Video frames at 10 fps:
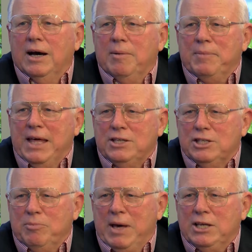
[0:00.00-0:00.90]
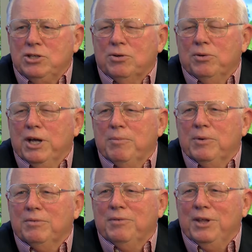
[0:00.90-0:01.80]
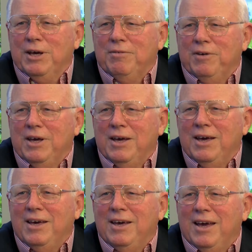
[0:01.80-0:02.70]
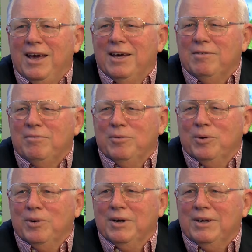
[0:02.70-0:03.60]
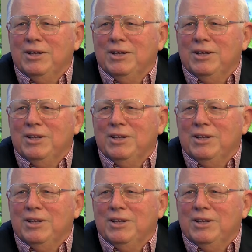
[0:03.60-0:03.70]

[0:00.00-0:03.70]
That's the magical number for the FAA and for